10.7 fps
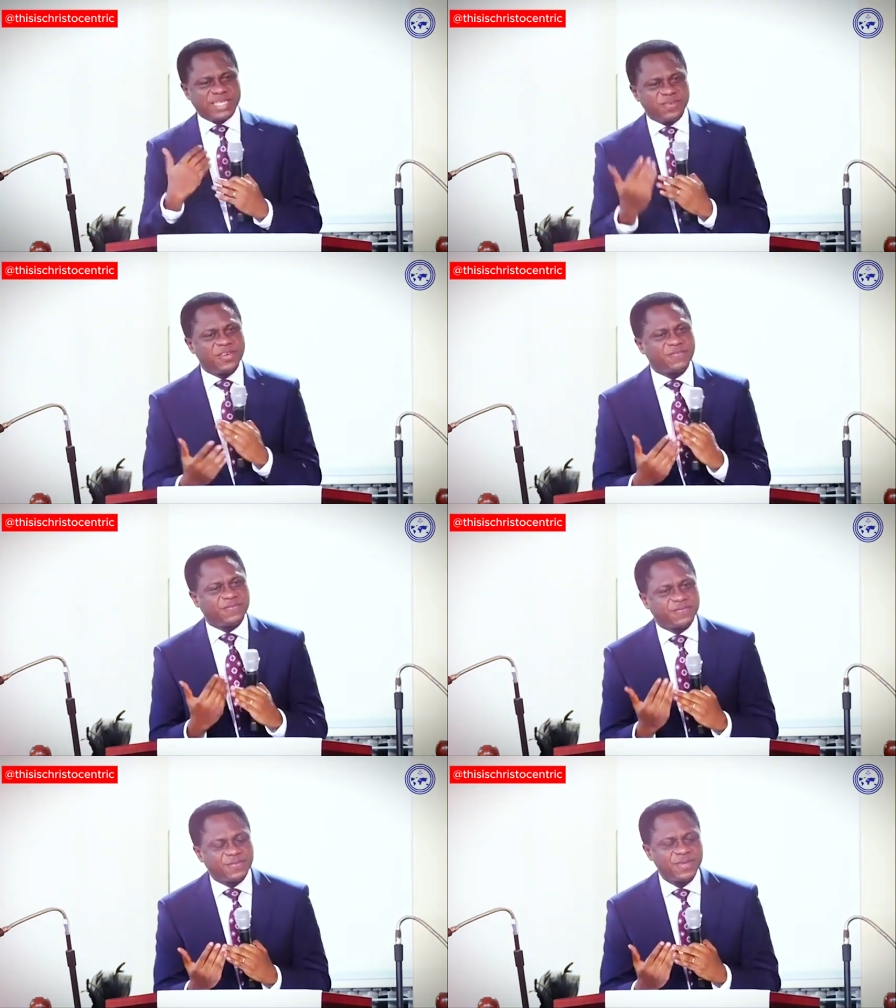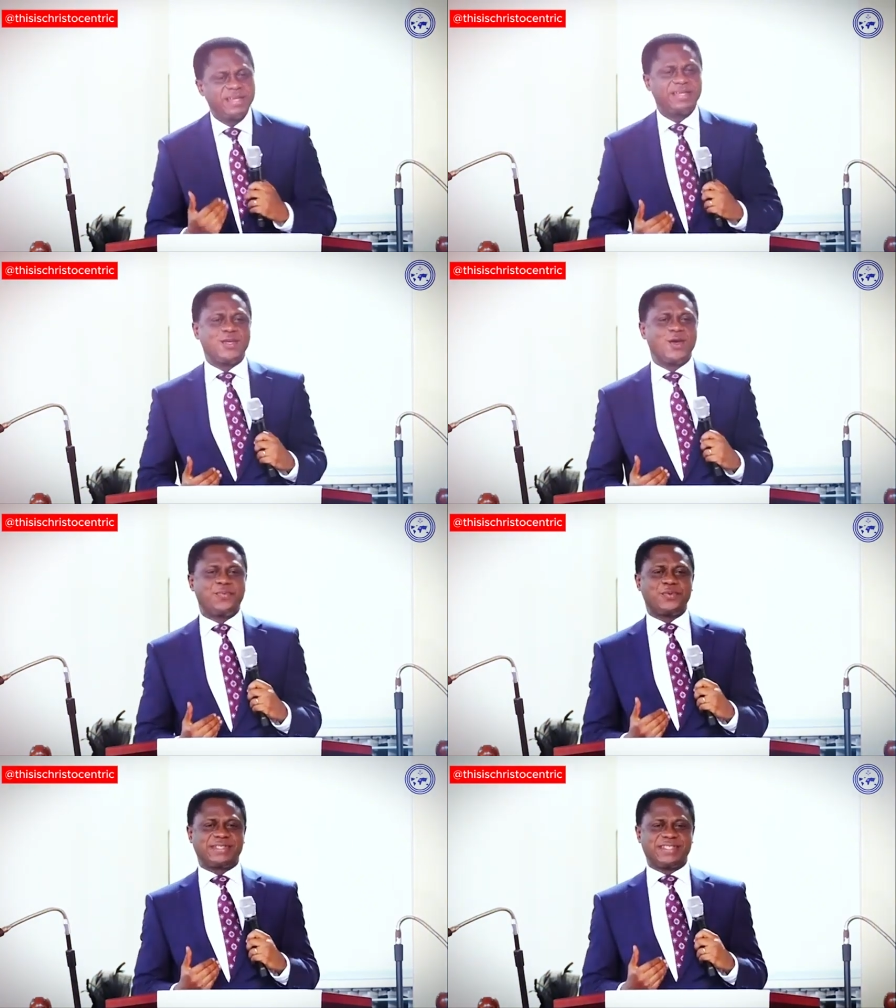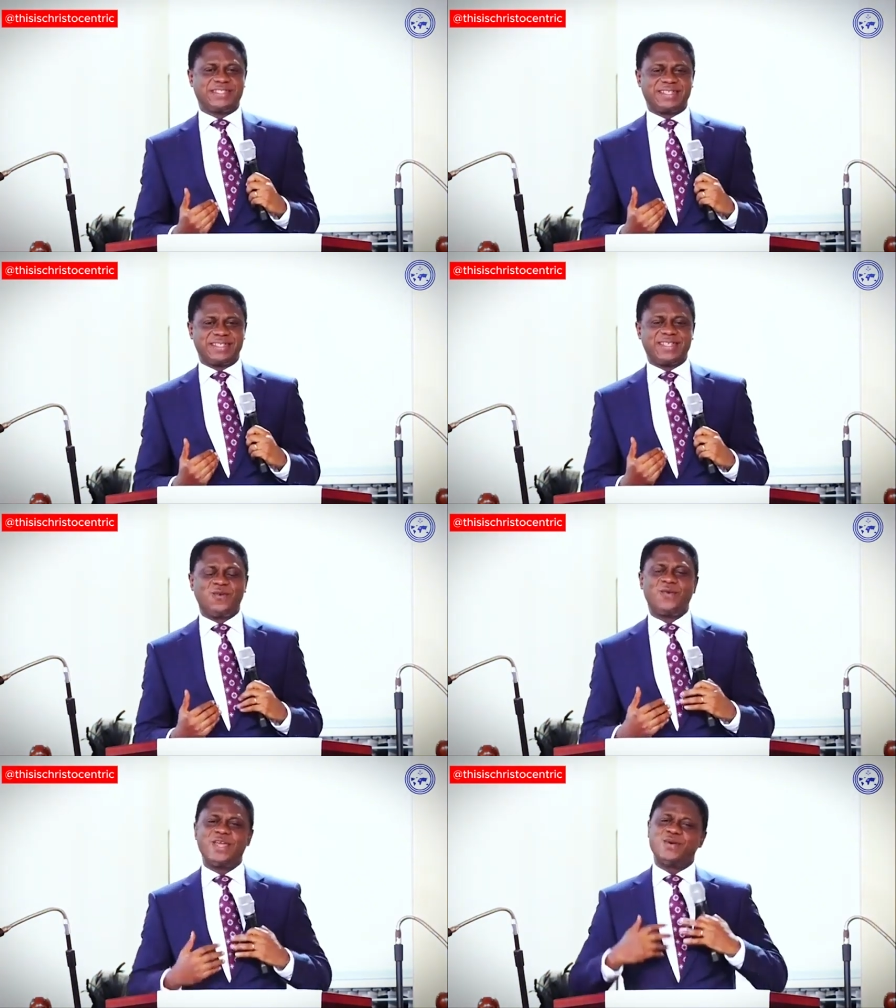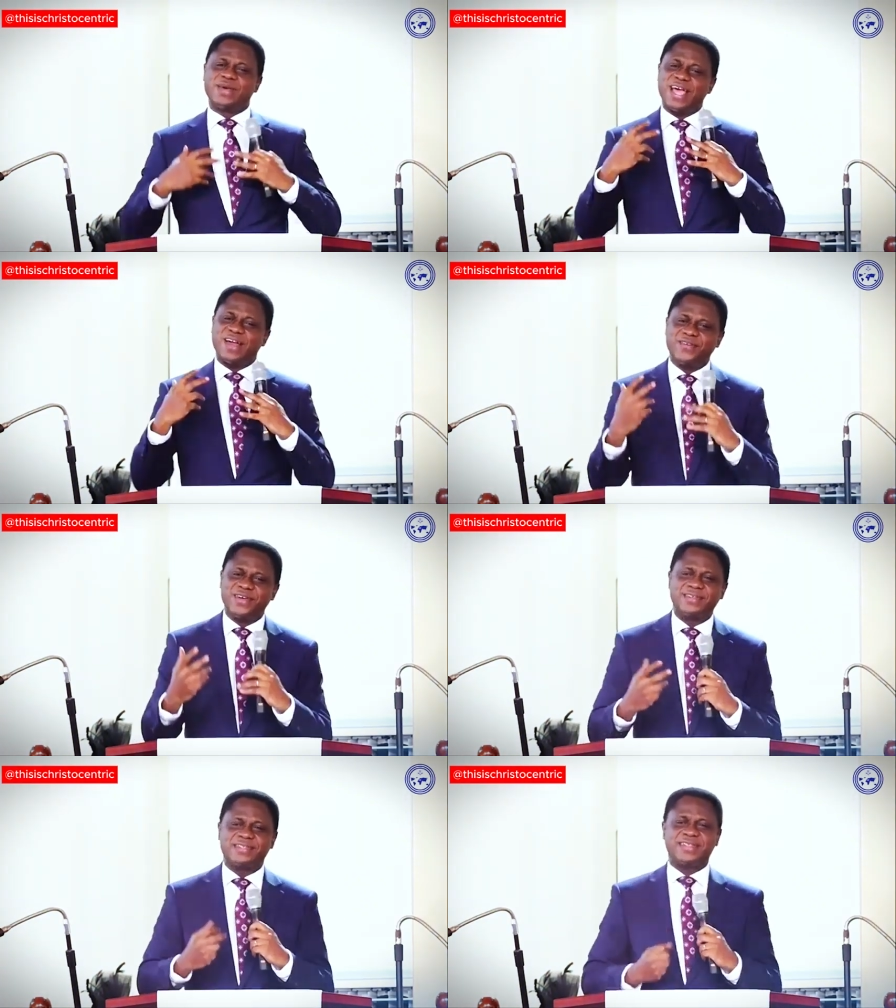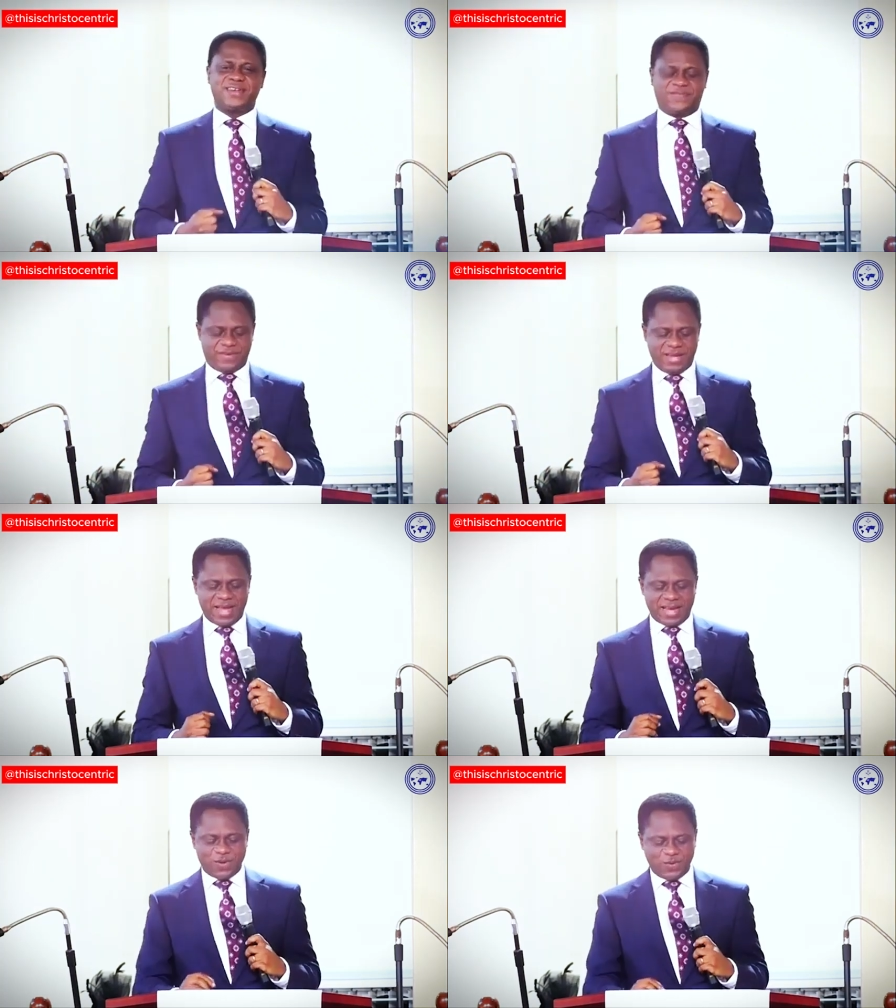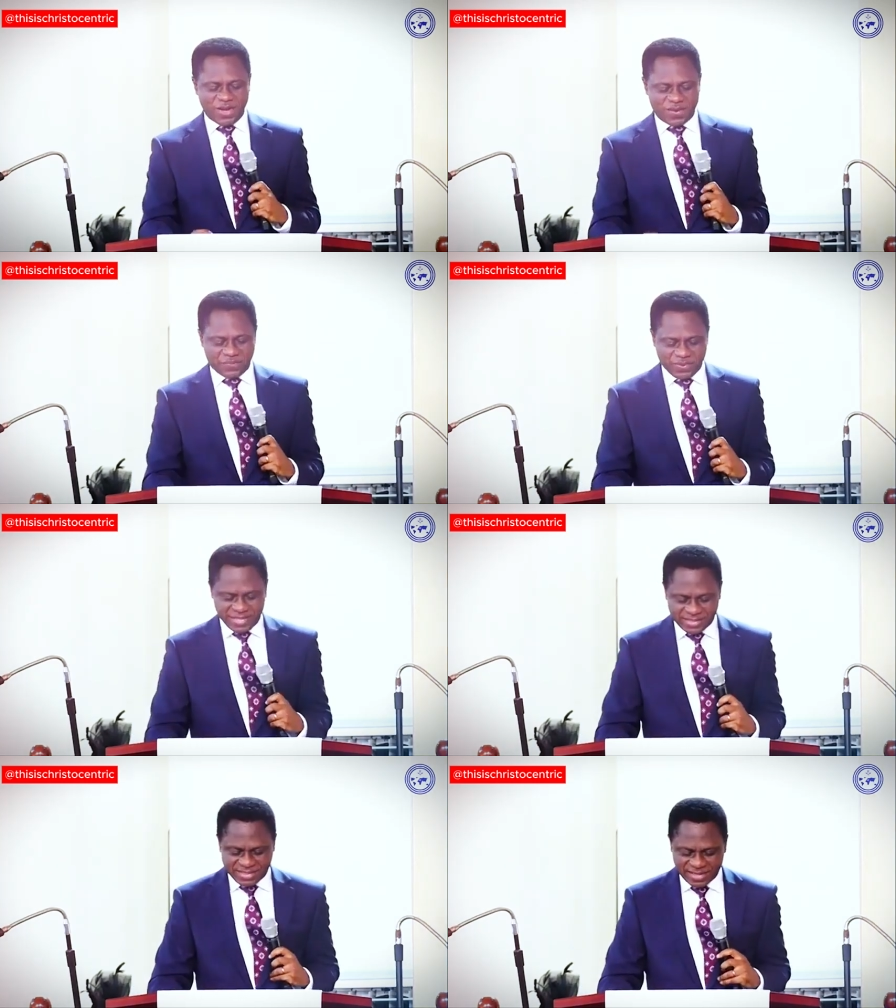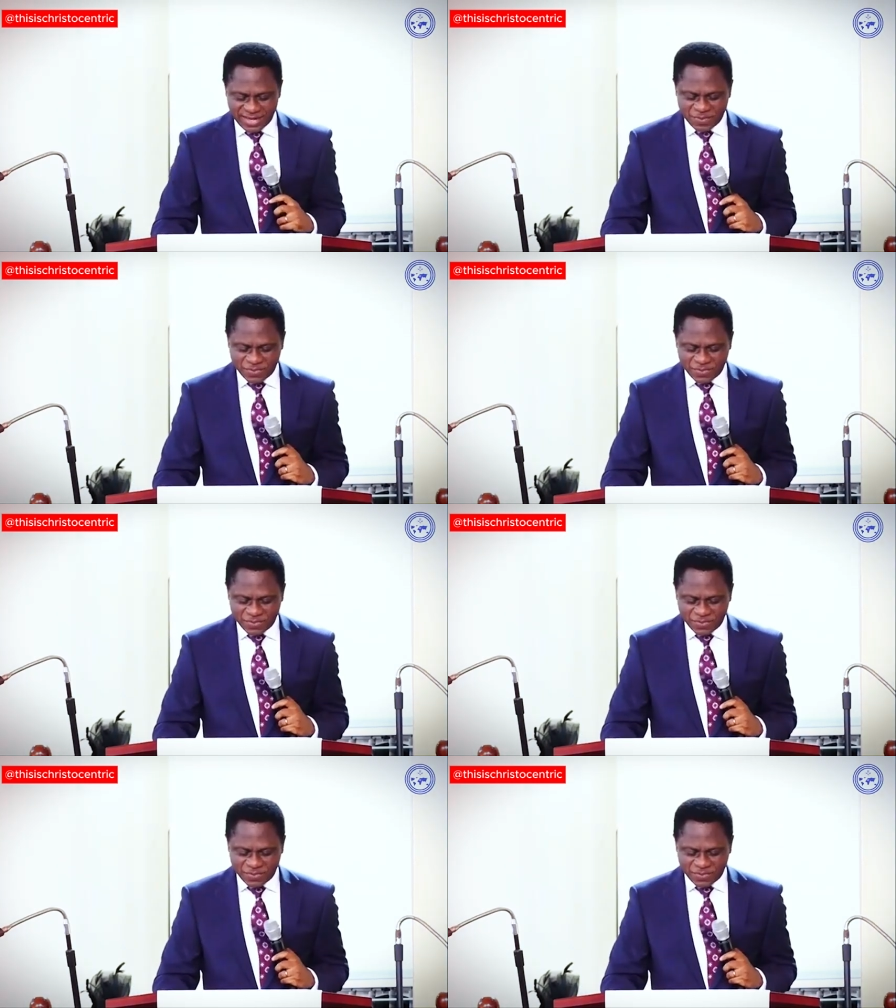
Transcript: deal with the opposite sex, the way you carry yourself at the workplace.